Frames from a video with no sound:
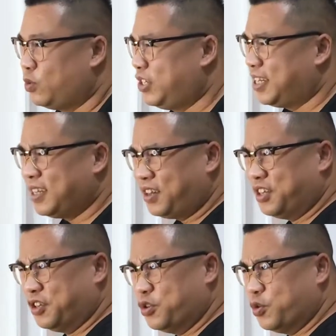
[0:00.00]
which has
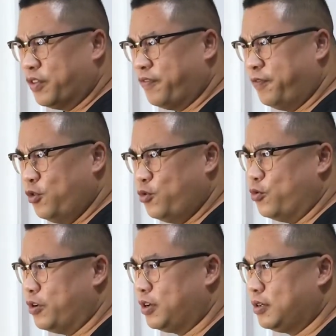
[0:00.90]
nothing to do with
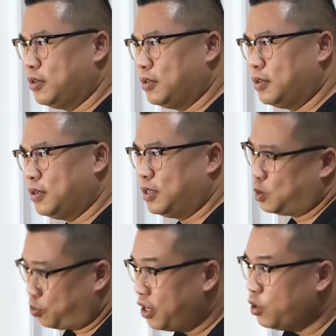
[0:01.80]
food.
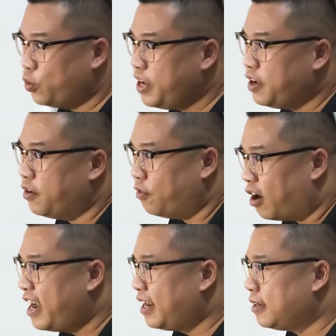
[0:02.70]
It's pretty
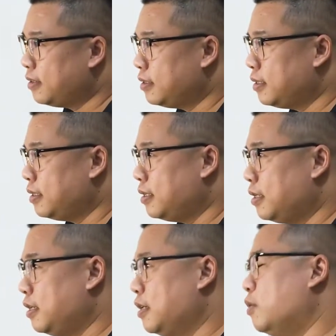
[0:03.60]
weird, right?
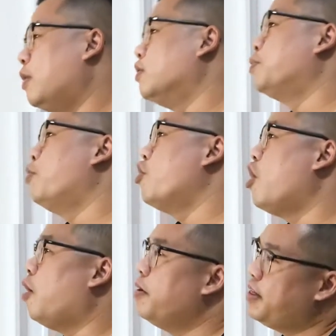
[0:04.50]
Well, it's
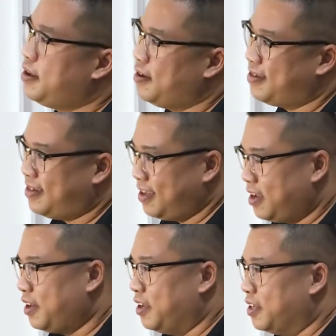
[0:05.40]
more common than you
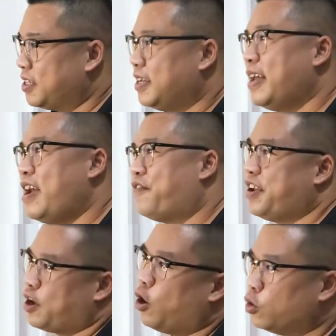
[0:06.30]
think it is, and
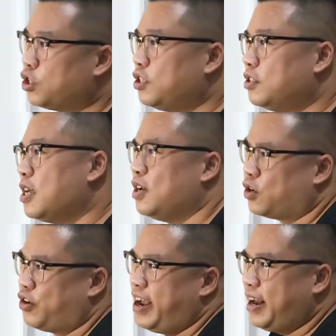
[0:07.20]
every culture's
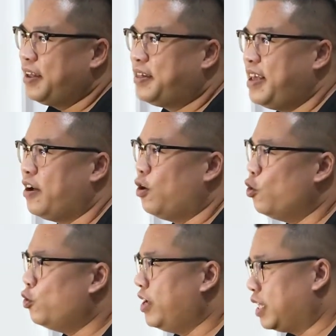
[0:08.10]
created
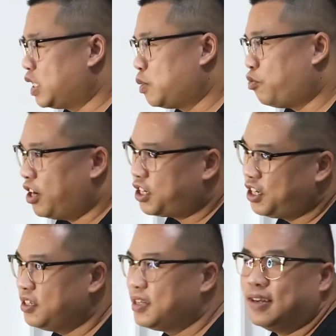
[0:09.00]
their own
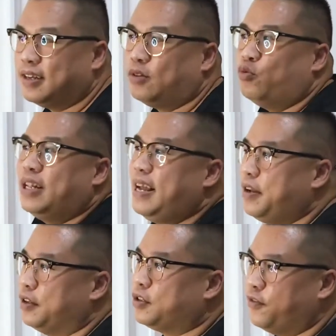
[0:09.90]
expressions
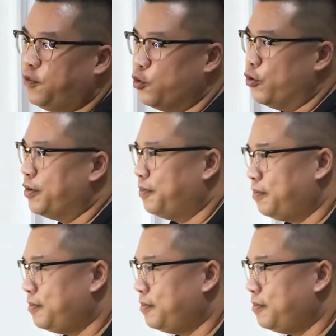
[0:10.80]
related to food.